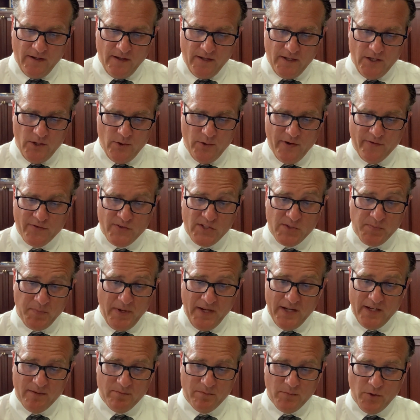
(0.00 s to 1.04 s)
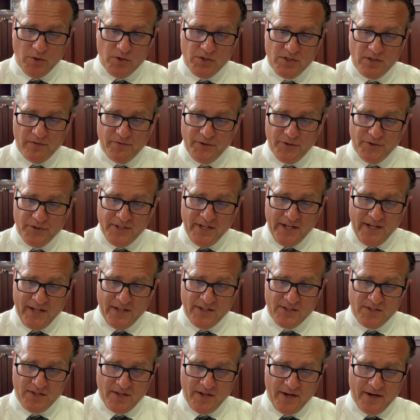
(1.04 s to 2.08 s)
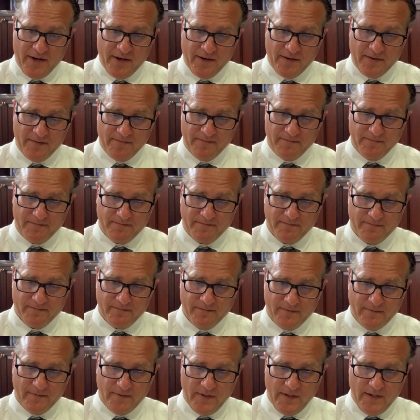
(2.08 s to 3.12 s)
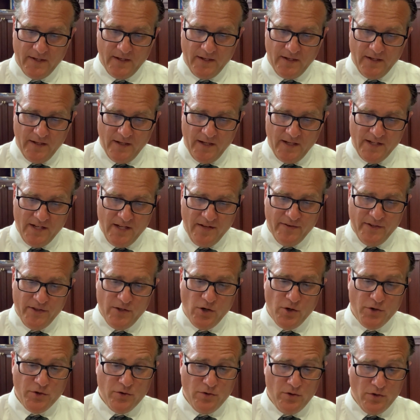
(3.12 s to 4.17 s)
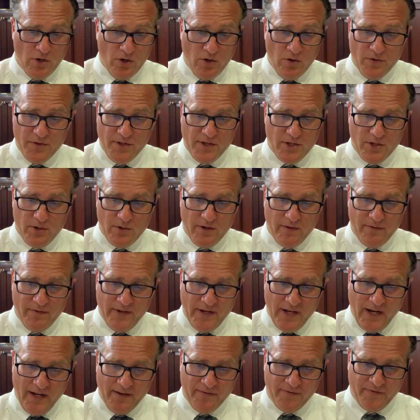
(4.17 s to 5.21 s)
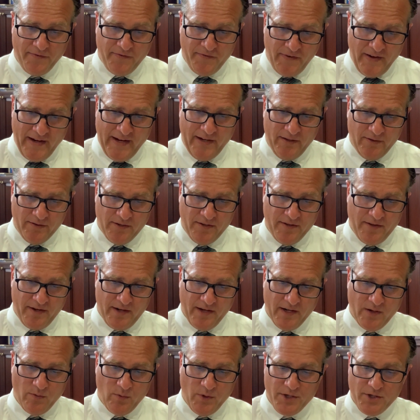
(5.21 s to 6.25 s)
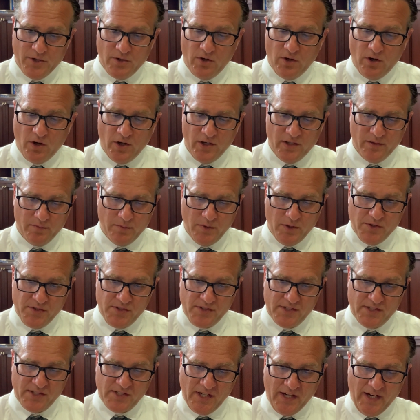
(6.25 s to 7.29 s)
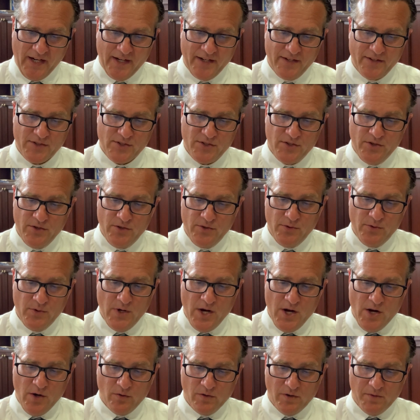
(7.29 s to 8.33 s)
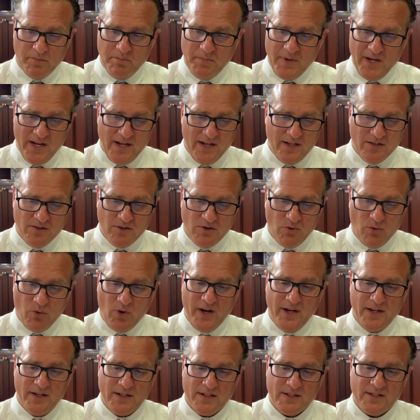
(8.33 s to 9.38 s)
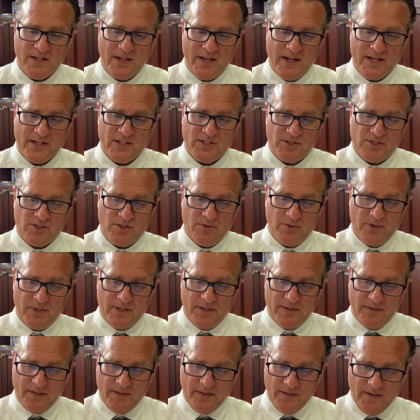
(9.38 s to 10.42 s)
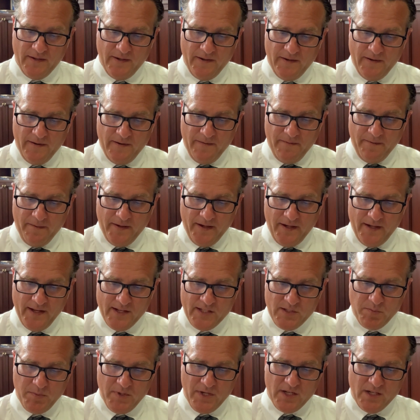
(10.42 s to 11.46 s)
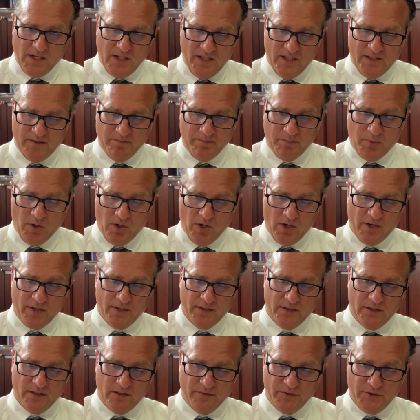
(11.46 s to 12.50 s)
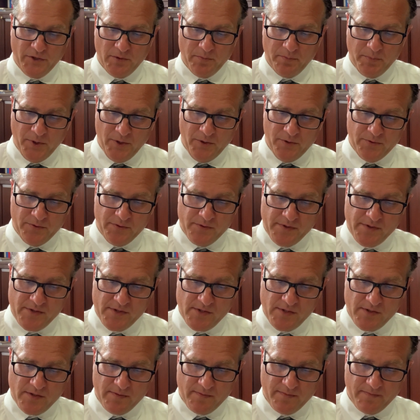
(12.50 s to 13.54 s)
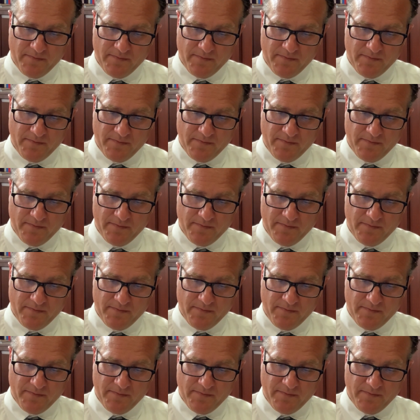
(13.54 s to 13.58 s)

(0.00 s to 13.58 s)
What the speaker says: You have spent most of your days there. And even though you know that you have not found there what your heart most desires, you remain quite attached to it. It has become part of your bones.